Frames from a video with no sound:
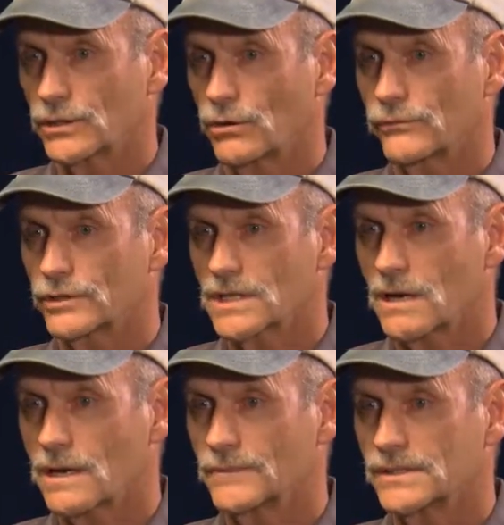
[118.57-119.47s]
So over
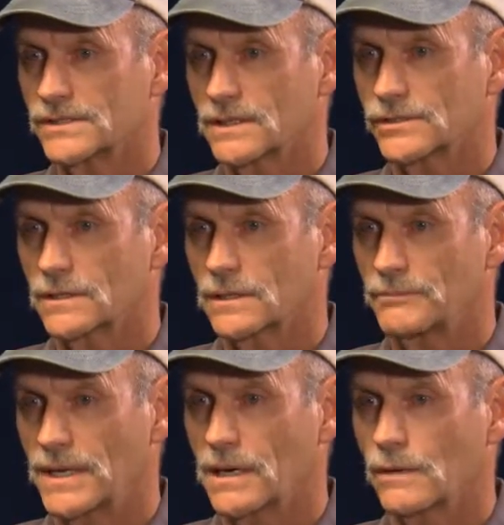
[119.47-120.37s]
time the disease could
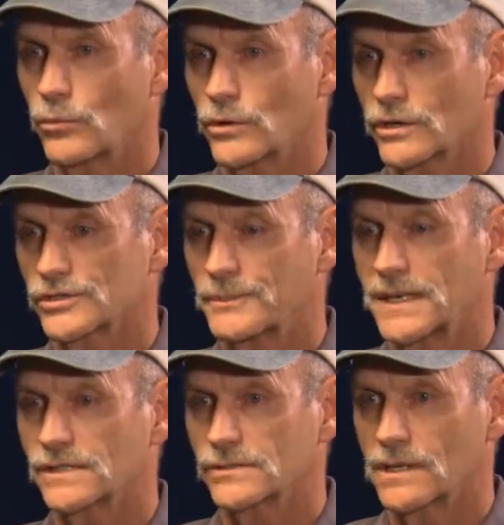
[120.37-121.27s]
become worse
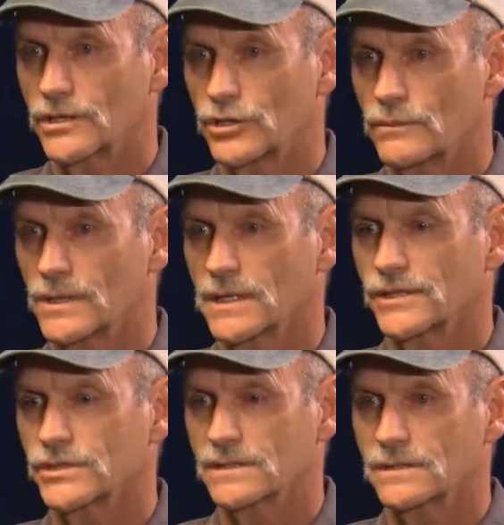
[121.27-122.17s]
because of the
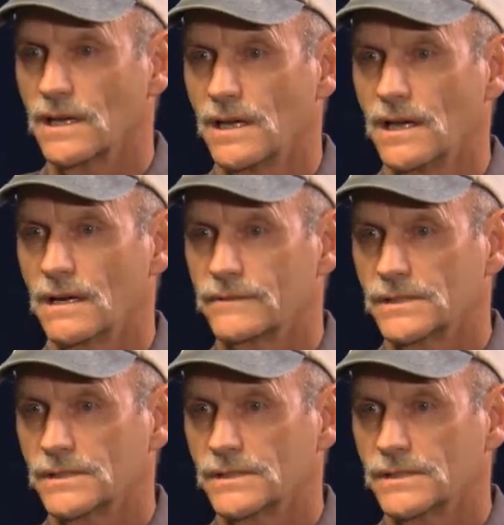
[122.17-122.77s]
accumulation of